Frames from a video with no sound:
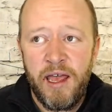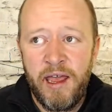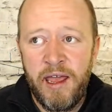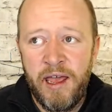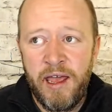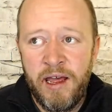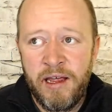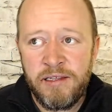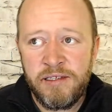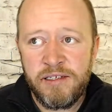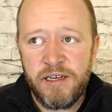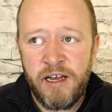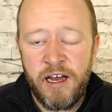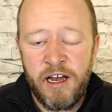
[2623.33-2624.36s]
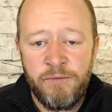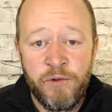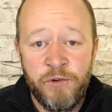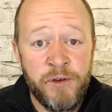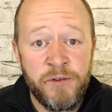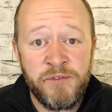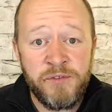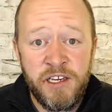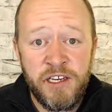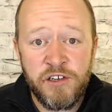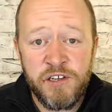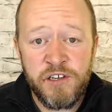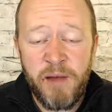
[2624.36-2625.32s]
And for 15
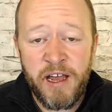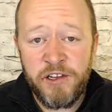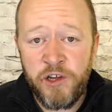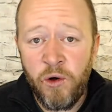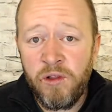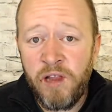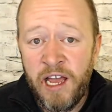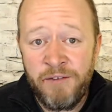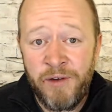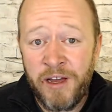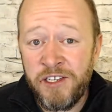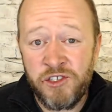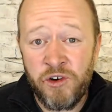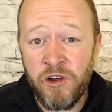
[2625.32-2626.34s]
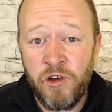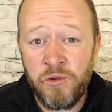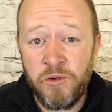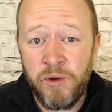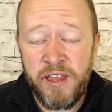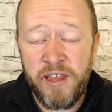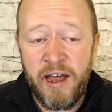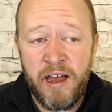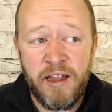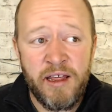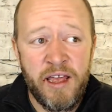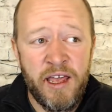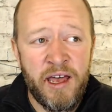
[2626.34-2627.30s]
years of my adult life, I struggled with
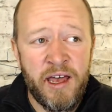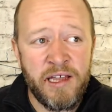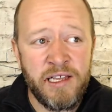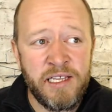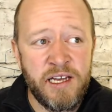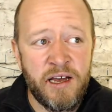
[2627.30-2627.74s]
that, and